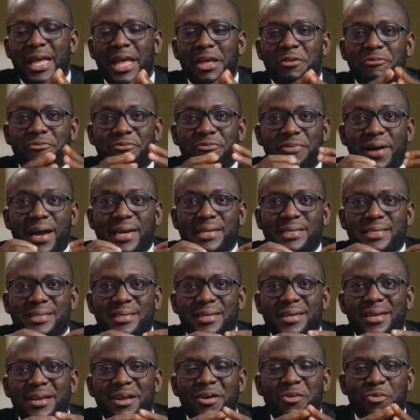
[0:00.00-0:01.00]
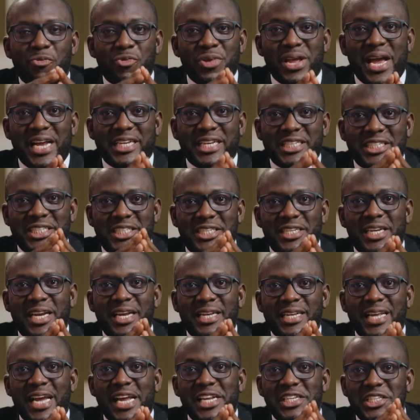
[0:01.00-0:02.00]
In fact, we are
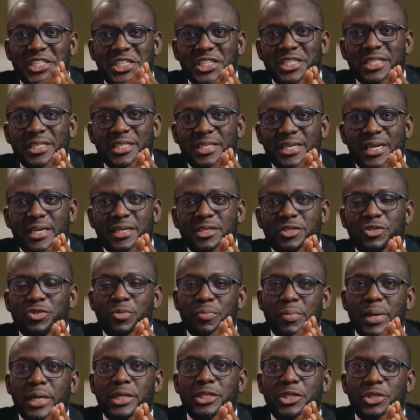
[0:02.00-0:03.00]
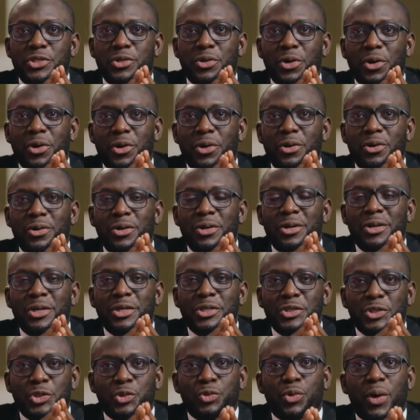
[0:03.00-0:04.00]
geared and gingered to make sure
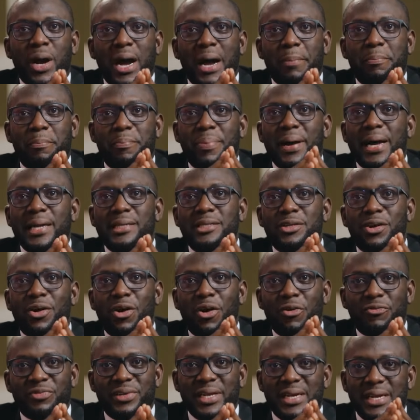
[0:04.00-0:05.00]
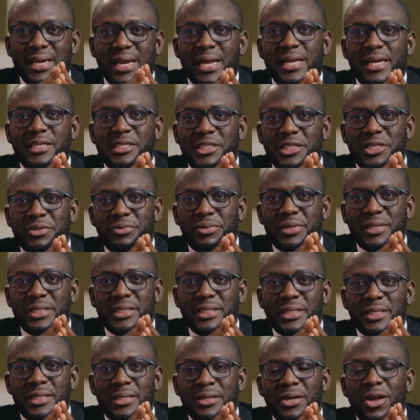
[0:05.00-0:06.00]
you are part of the next
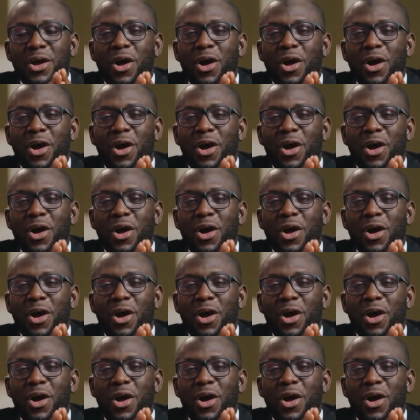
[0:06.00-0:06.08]
generation